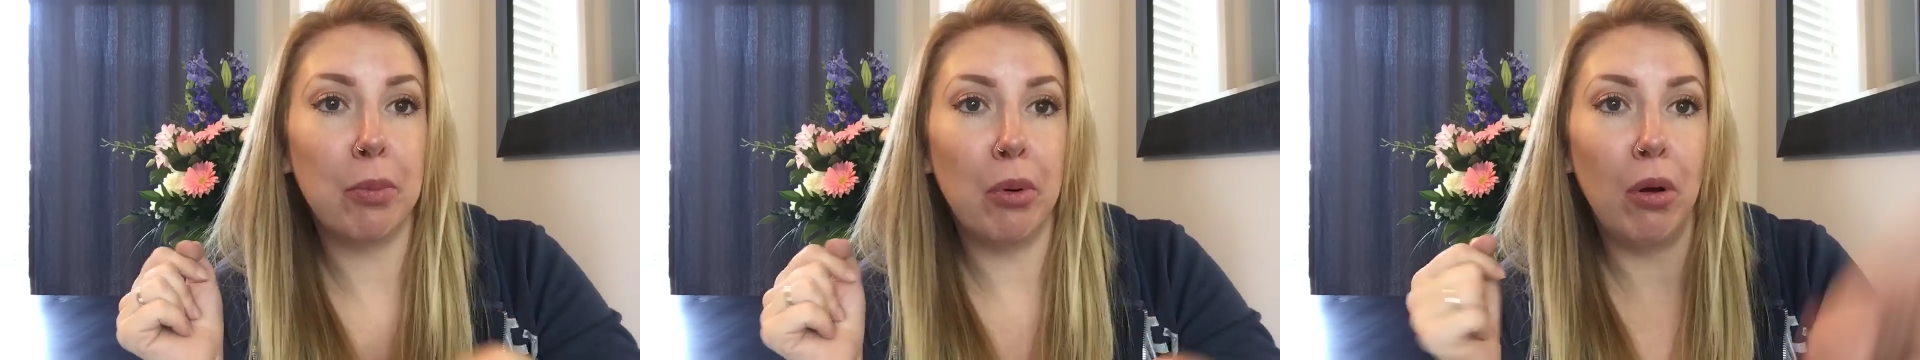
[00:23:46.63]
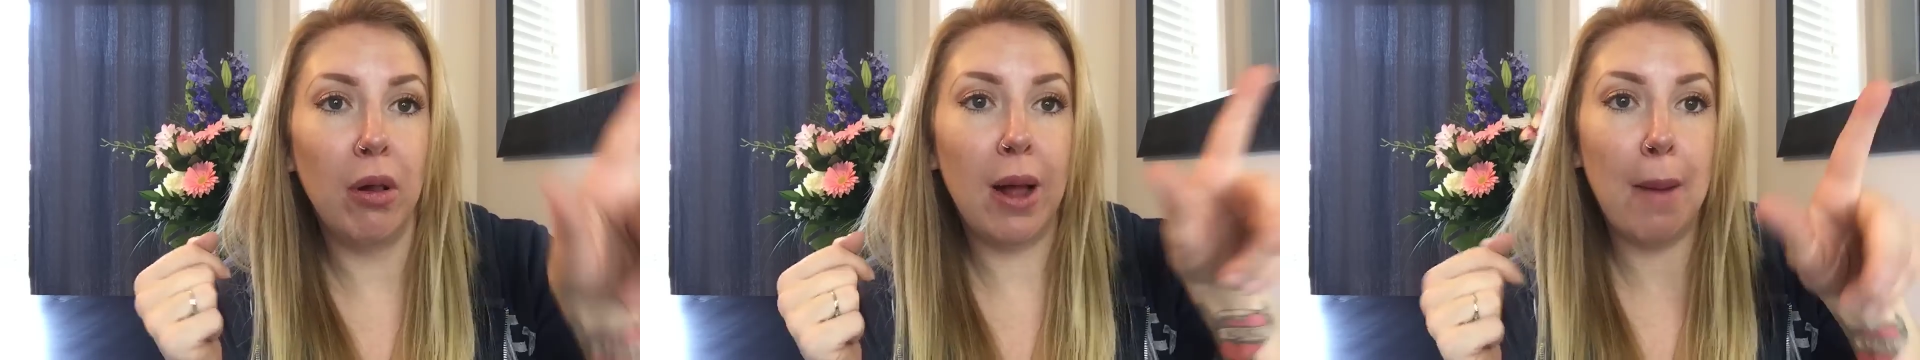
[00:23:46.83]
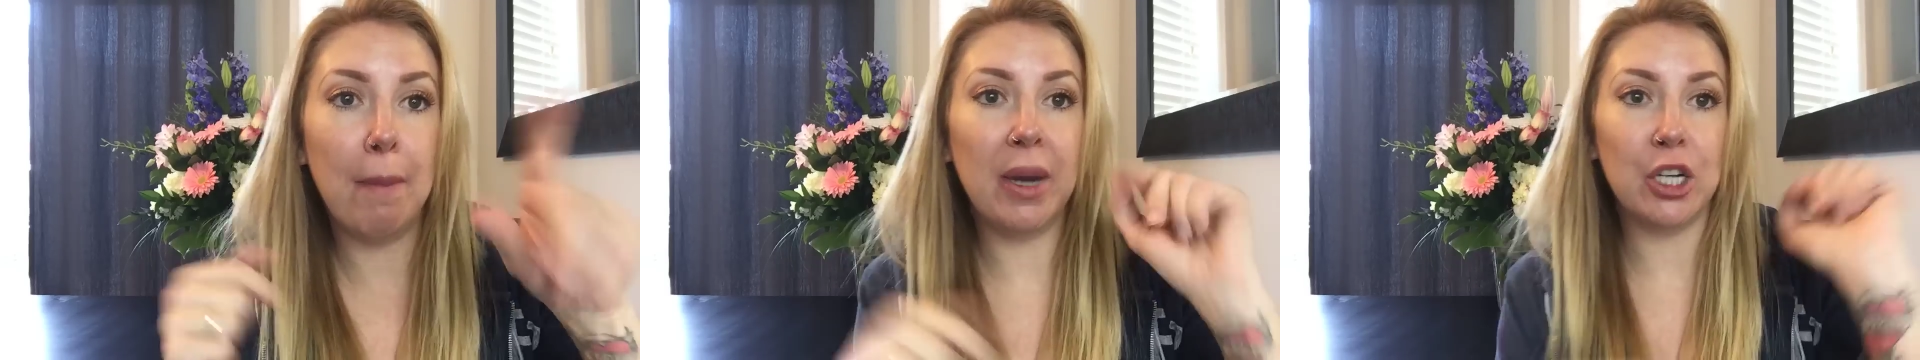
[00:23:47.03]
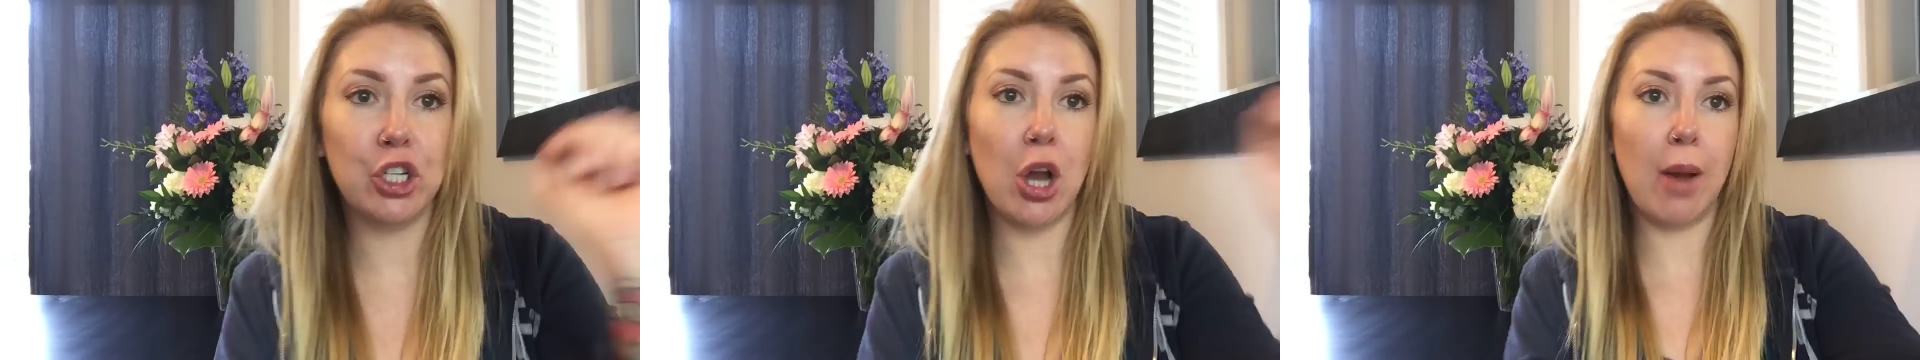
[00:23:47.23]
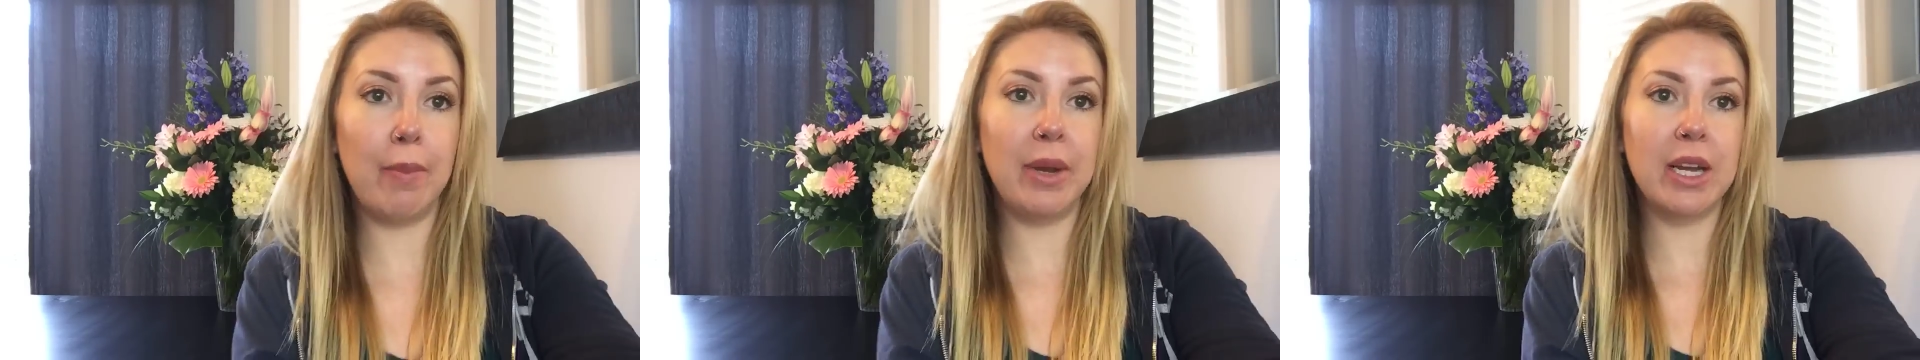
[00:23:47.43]
pull up my
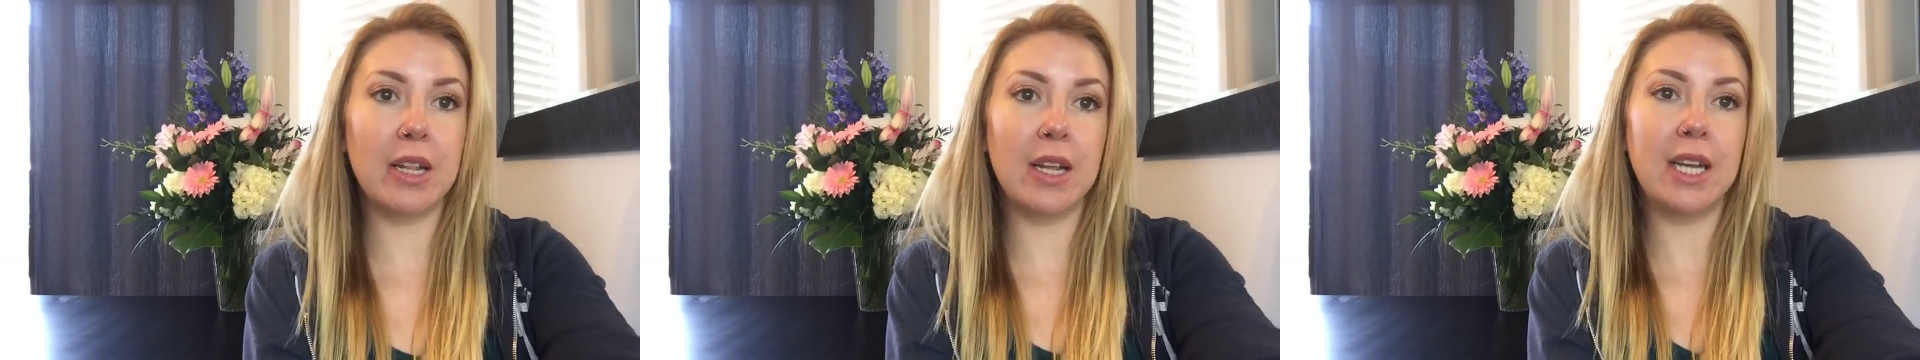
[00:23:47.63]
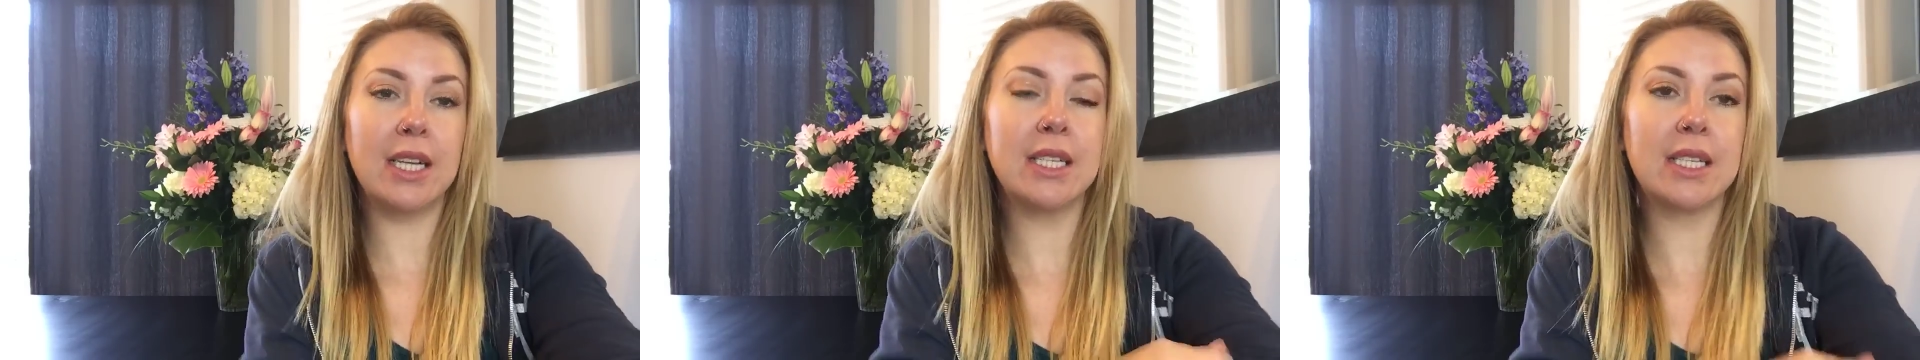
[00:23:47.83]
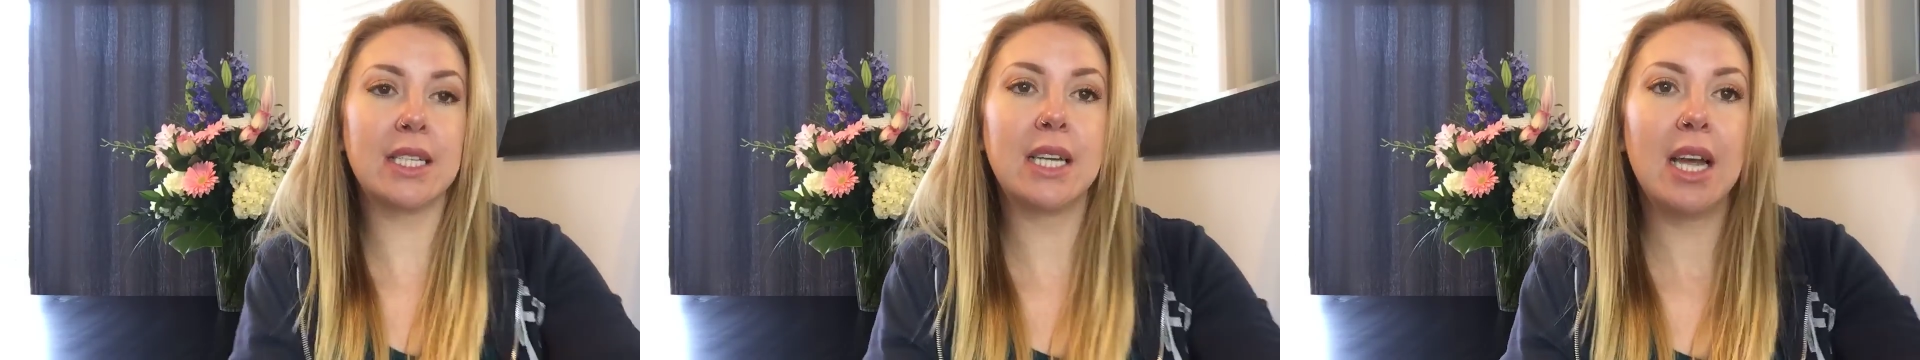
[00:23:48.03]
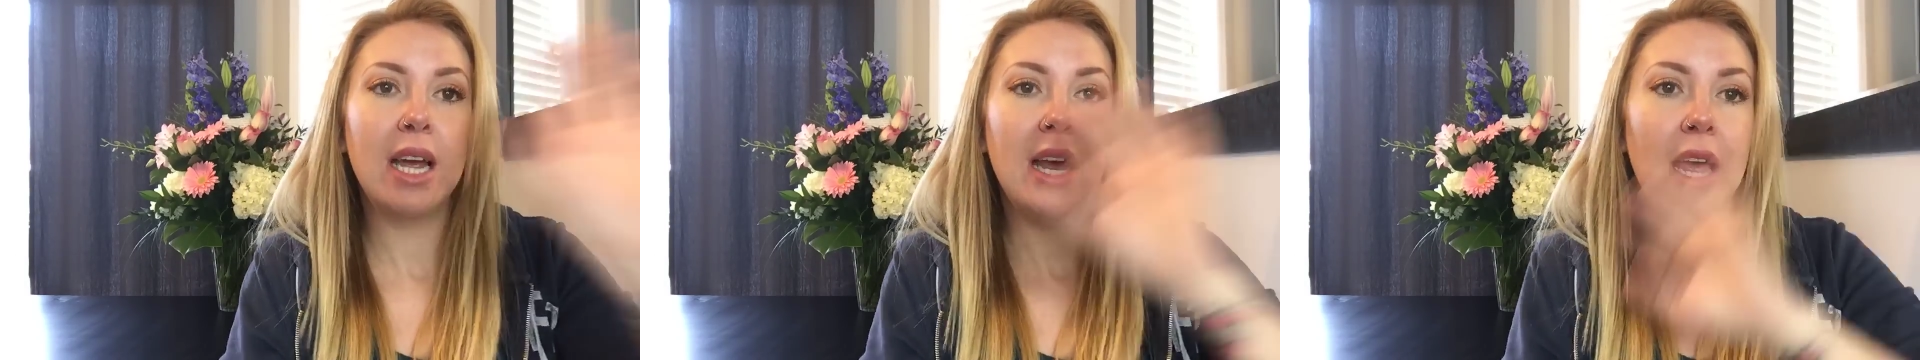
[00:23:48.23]
shopping list